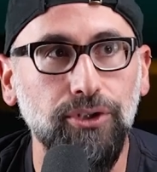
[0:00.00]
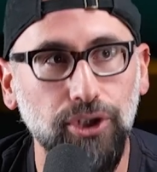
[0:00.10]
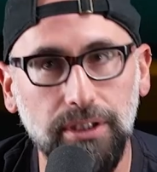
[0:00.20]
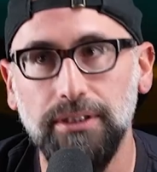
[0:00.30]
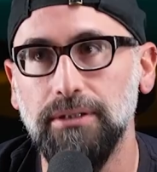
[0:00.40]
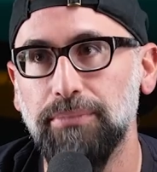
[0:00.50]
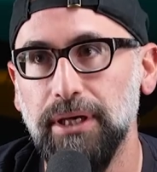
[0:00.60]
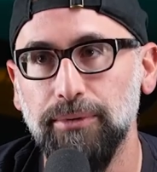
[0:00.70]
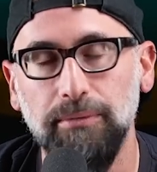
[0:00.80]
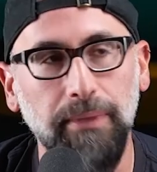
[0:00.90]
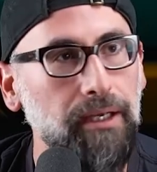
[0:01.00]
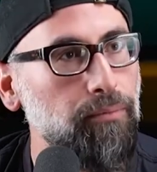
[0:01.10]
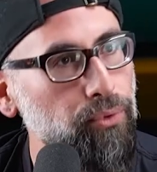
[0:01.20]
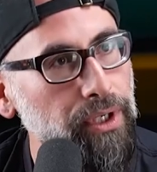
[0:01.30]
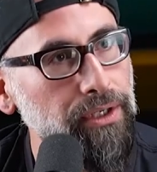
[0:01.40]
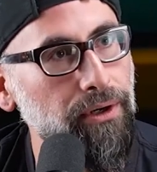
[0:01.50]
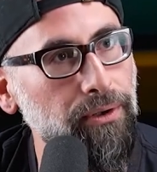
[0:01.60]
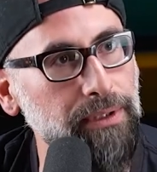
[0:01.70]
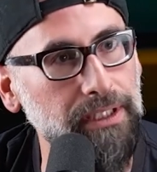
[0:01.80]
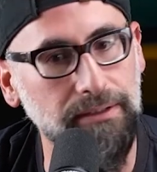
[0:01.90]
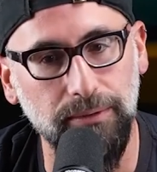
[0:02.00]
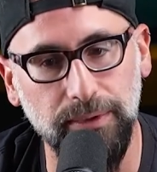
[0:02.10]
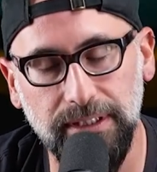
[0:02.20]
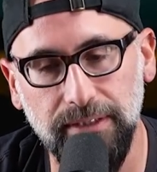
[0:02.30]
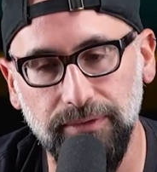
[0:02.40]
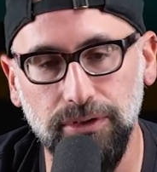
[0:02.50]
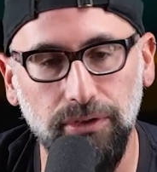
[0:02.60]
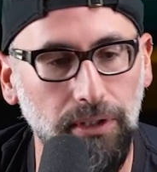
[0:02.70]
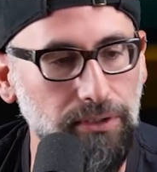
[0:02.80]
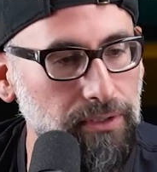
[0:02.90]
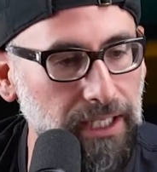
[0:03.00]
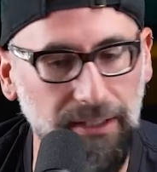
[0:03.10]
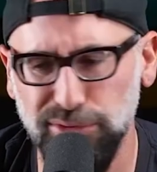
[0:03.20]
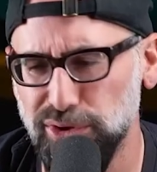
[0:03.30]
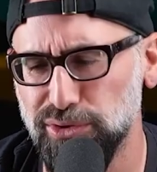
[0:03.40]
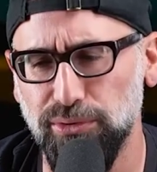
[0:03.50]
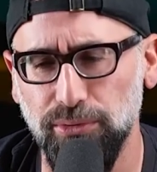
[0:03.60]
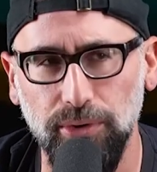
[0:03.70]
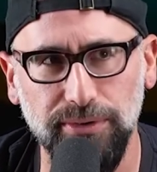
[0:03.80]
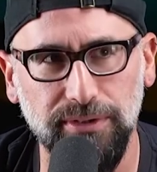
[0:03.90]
just to be able to make a burrito because there wasn't even salt or anything. It was just gross.